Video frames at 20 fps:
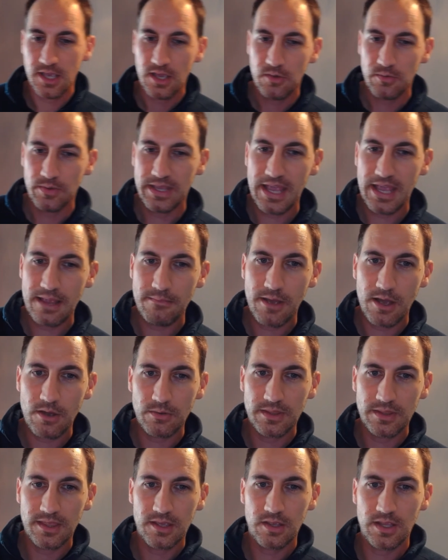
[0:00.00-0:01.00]
we came out
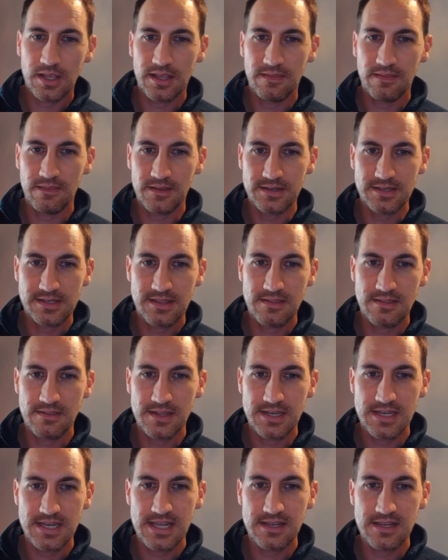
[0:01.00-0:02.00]
with it in the, the
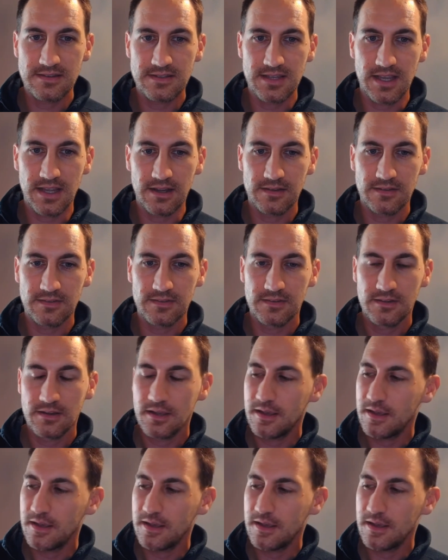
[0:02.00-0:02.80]
T6.